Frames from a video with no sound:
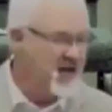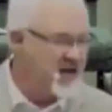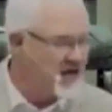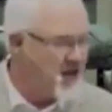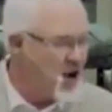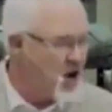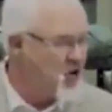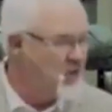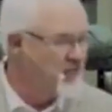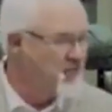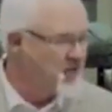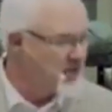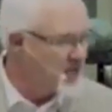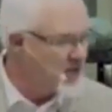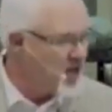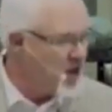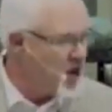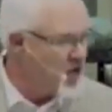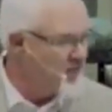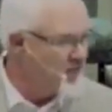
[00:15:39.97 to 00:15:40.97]
and over
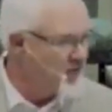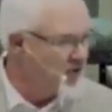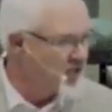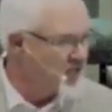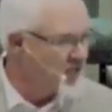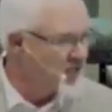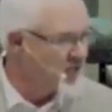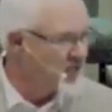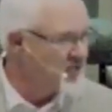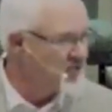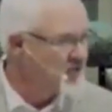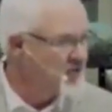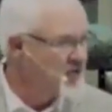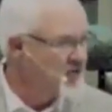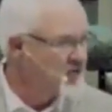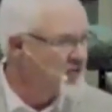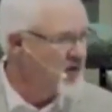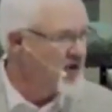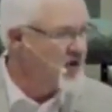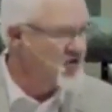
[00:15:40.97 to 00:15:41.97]
and over again,
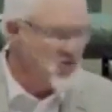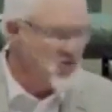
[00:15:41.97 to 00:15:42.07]
we are